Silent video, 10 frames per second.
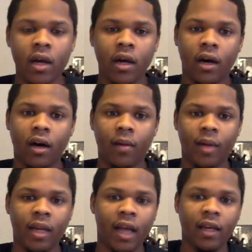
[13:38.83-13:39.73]

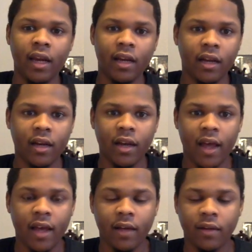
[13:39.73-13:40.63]
And at the end of the
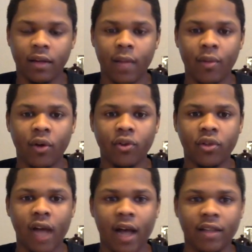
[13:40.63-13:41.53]
day, let me know what you
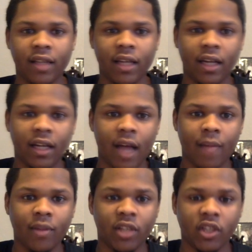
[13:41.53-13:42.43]
guys think in the
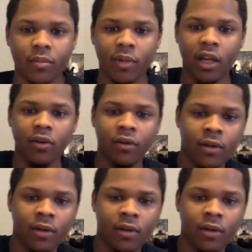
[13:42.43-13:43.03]
comment section below.